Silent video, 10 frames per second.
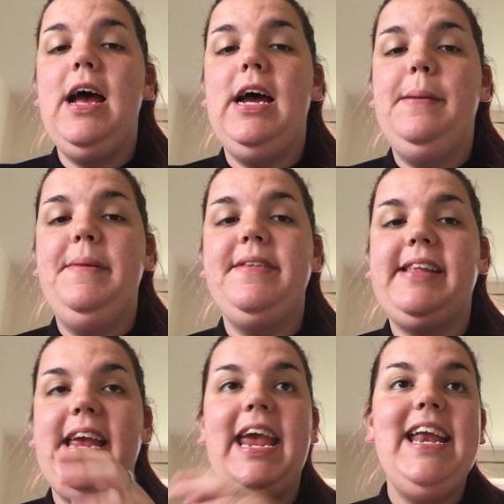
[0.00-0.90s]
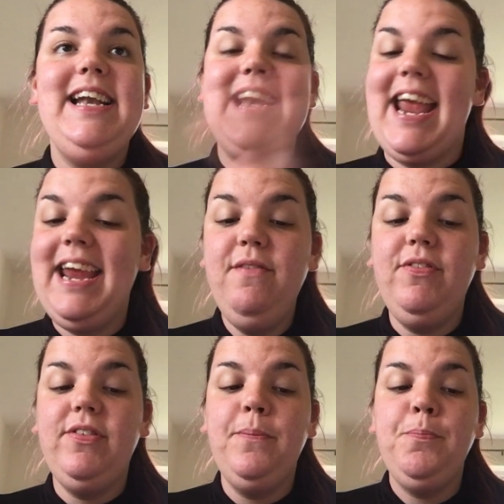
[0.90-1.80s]
So he
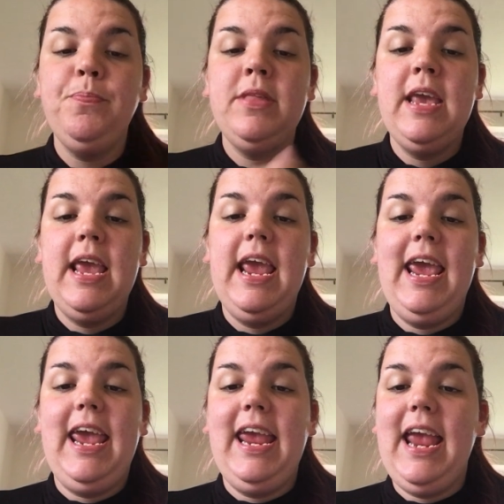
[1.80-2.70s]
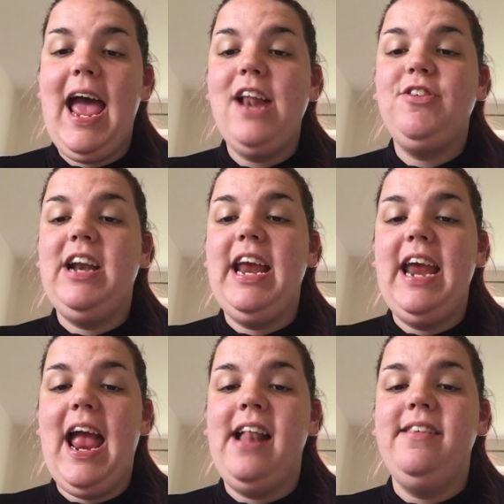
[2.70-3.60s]
leaves. He
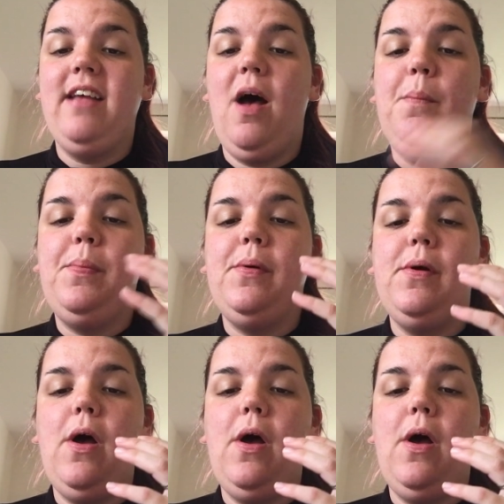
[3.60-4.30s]
actually ends up